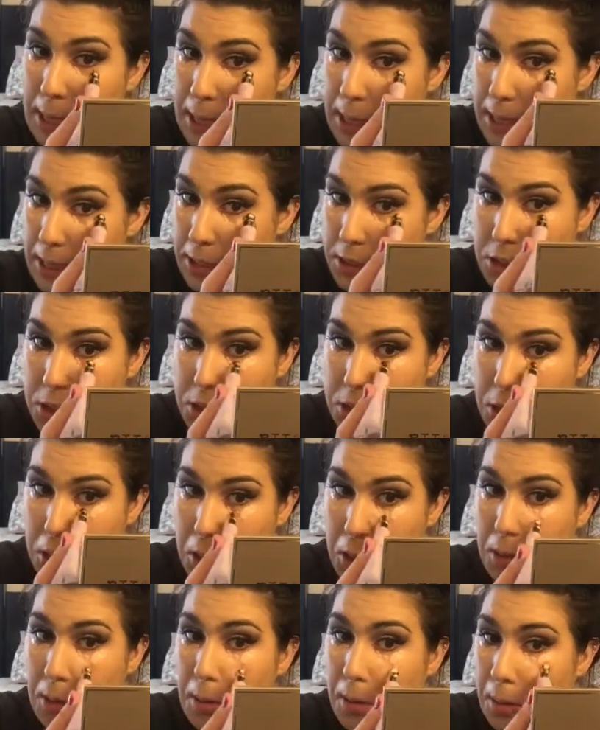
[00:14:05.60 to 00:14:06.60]
peach
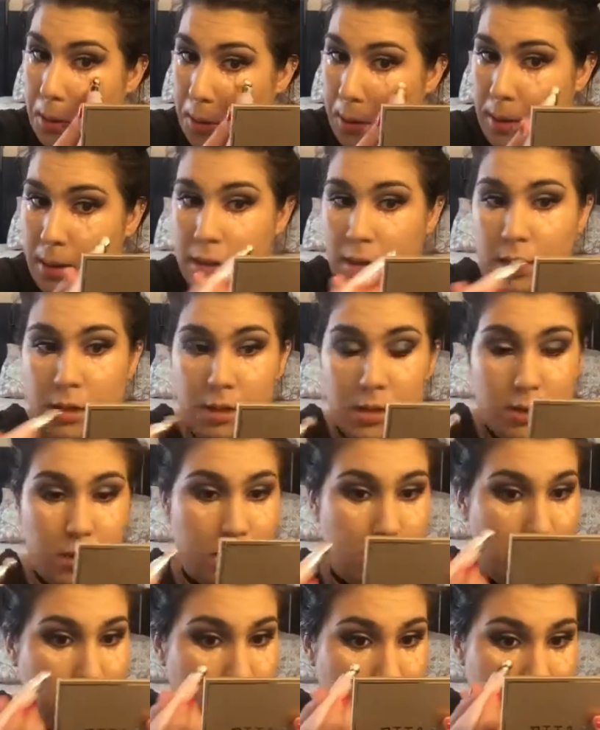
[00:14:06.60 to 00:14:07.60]

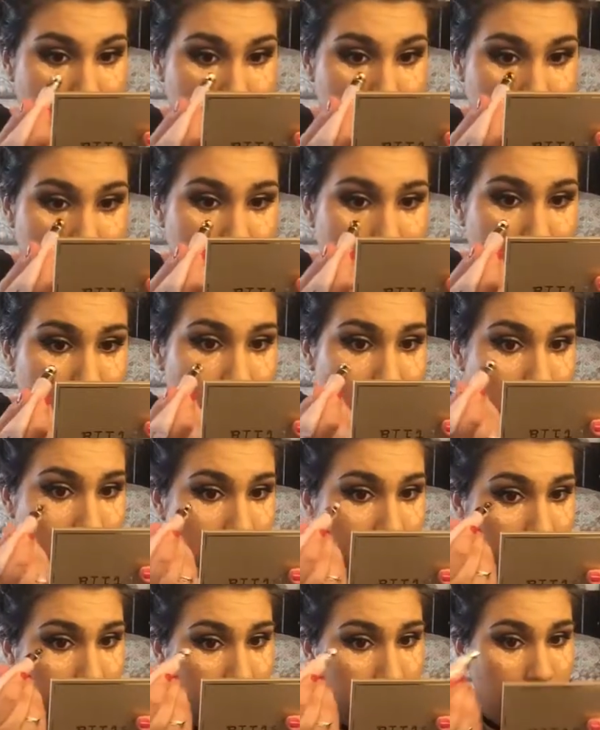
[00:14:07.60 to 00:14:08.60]
corrector
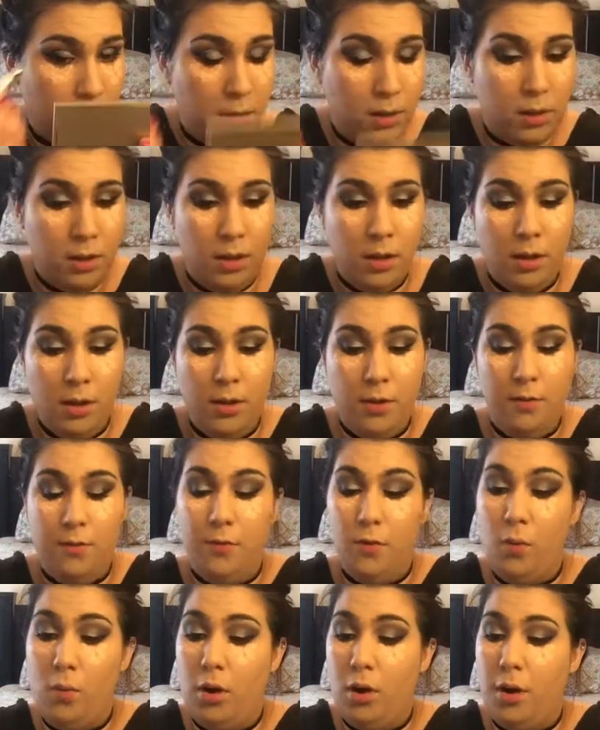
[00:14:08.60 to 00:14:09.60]

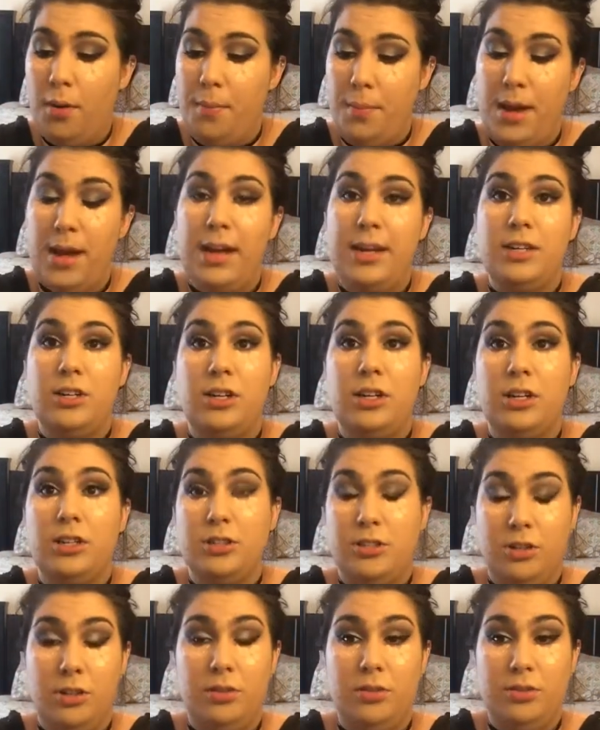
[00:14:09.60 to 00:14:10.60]
for my
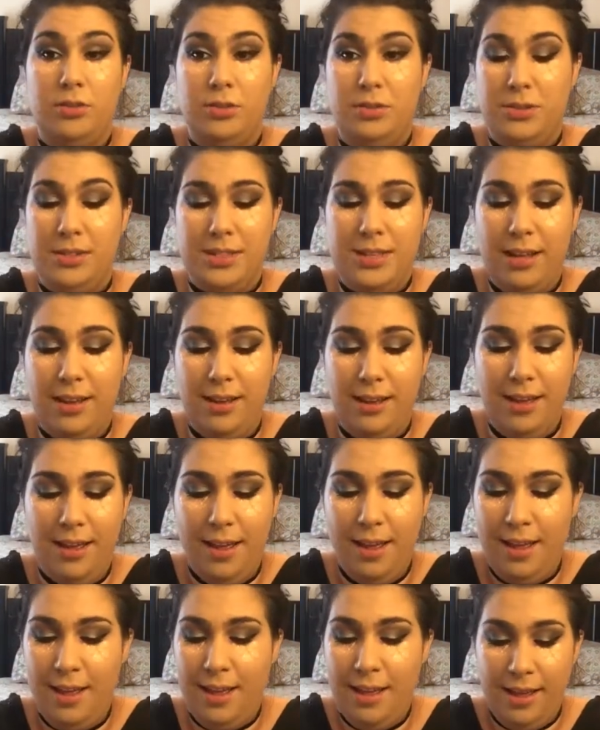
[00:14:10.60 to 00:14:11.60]
dark circles.
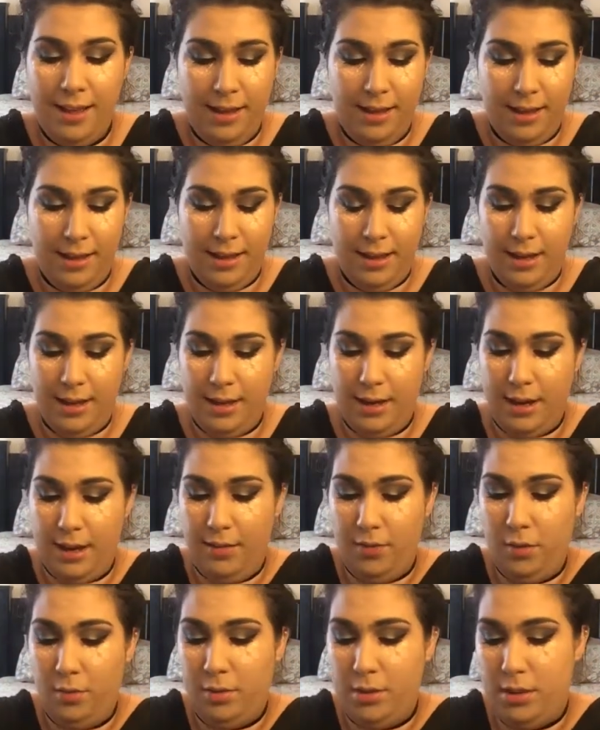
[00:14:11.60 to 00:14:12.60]
And
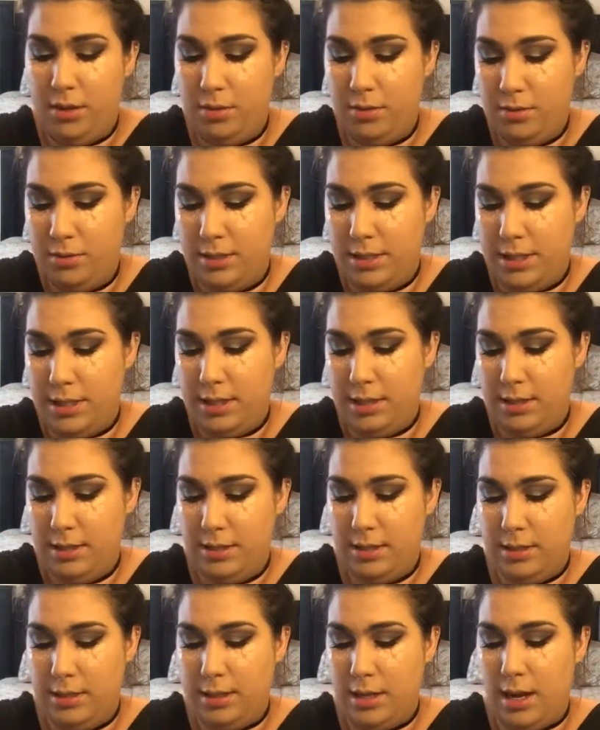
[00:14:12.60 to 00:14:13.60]
everyone knows
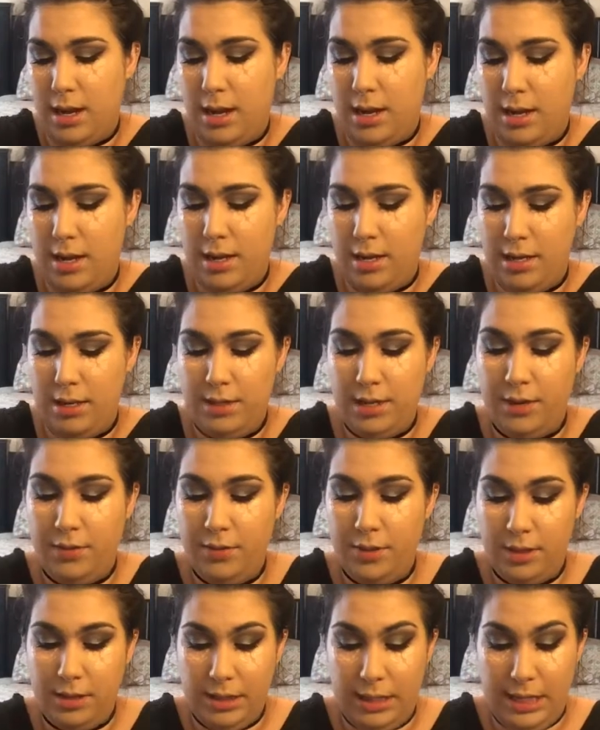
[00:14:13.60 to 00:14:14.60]
that I
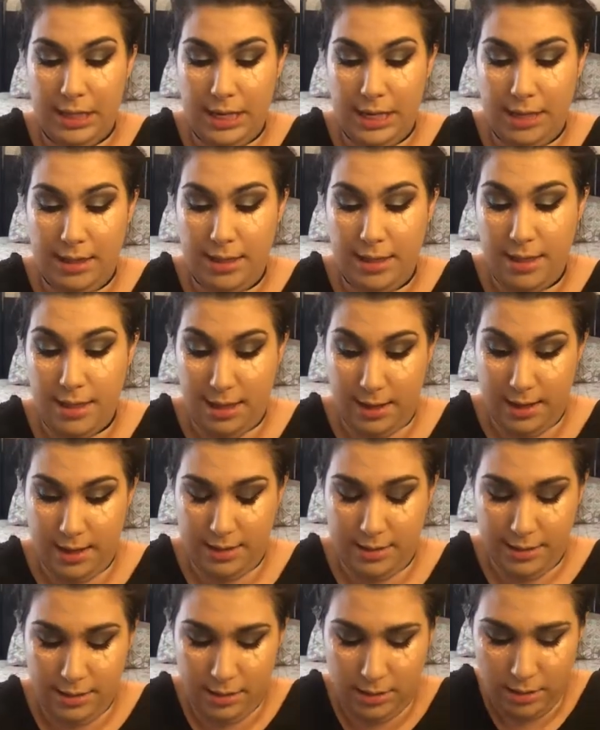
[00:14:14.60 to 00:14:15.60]
definitely need
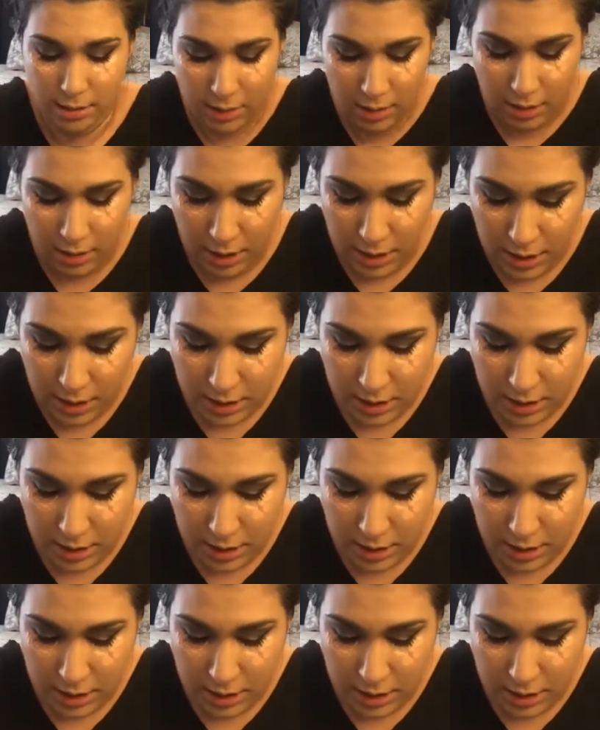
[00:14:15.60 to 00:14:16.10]
that.